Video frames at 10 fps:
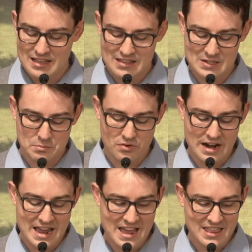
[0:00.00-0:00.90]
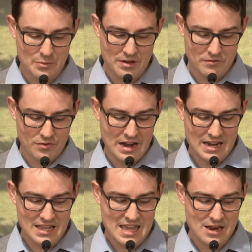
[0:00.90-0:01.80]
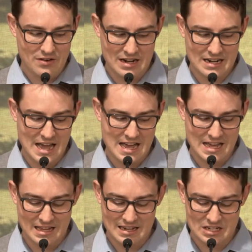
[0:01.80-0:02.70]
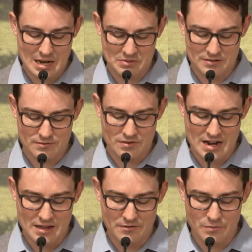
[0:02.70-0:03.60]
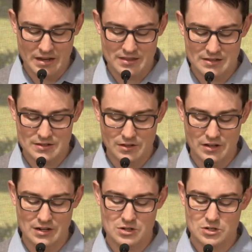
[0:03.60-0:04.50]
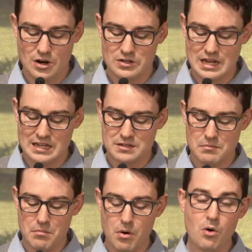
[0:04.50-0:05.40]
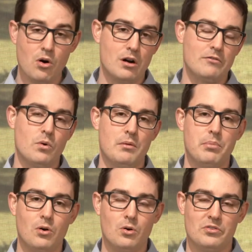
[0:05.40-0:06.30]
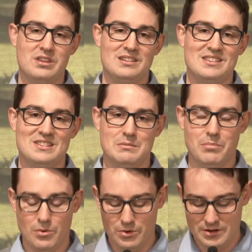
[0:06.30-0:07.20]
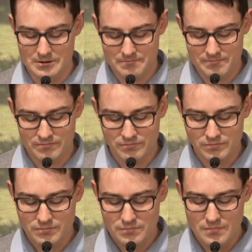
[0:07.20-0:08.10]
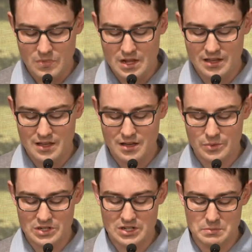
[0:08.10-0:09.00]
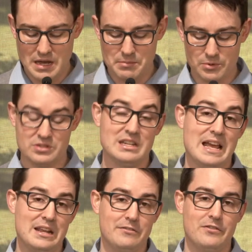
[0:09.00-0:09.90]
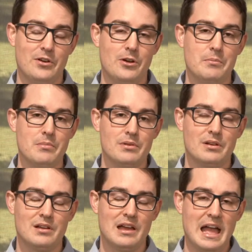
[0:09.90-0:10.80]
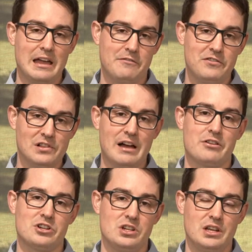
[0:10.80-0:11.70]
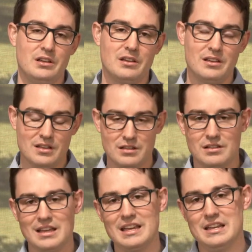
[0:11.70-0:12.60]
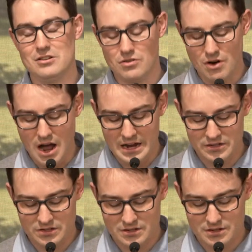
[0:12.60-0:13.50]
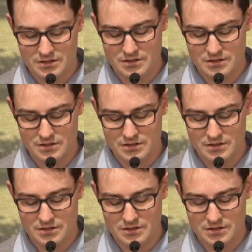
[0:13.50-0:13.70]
This prayer that we've read here in chapter 3 of 1 Thessalonians shows us more of what Paul thinks is important, which is people standing firm and flourishing in Christ.